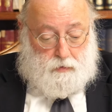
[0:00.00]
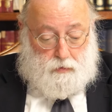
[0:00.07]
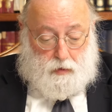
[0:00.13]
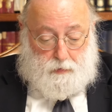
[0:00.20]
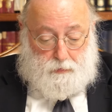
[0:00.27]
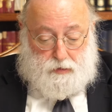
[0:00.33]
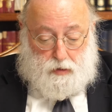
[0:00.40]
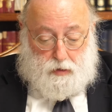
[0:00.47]
So
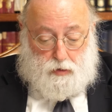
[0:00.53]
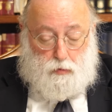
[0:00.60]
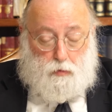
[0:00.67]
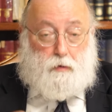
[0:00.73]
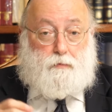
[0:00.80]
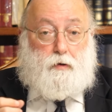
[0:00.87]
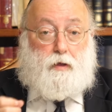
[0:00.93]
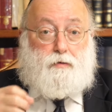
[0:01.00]
let me just
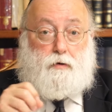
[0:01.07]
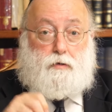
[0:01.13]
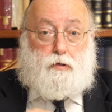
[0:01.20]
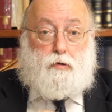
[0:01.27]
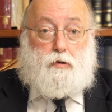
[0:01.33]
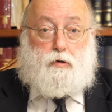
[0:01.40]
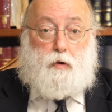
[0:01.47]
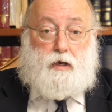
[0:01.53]
do another
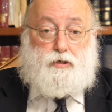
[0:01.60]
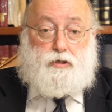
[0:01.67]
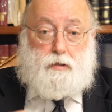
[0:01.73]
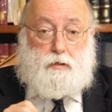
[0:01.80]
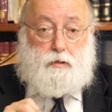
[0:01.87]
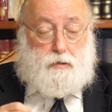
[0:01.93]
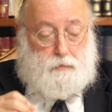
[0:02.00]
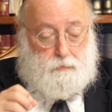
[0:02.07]
two
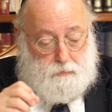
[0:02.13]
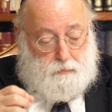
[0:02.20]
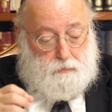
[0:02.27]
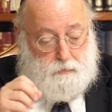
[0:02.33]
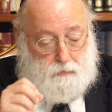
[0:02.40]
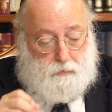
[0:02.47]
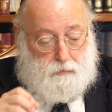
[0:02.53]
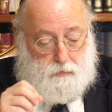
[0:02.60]
questions,
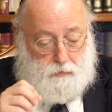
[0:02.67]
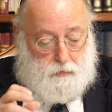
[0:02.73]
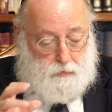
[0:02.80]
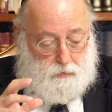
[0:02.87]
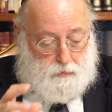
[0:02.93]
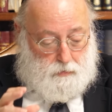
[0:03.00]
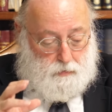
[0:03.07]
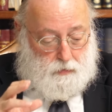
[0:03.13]

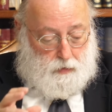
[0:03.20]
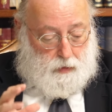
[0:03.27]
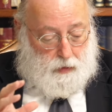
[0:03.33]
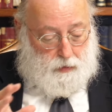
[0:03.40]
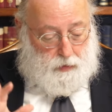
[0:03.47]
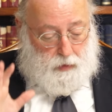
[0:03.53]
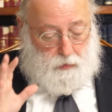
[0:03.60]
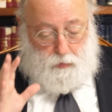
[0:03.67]

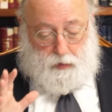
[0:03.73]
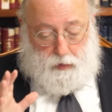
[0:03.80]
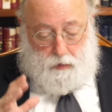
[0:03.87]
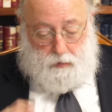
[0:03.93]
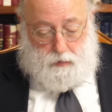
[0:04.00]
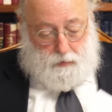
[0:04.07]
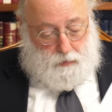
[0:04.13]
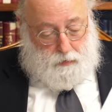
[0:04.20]
and then we
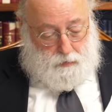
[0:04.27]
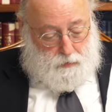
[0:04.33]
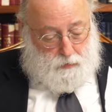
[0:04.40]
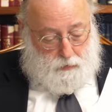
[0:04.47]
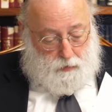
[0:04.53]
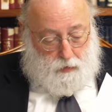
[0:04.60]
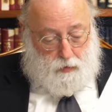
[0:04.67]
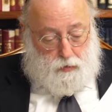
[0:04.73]
can
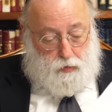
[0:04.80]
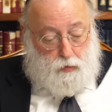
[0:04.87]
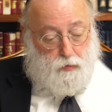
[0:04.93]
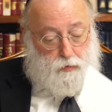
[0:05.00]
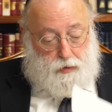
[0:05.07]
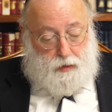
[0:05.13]
conclude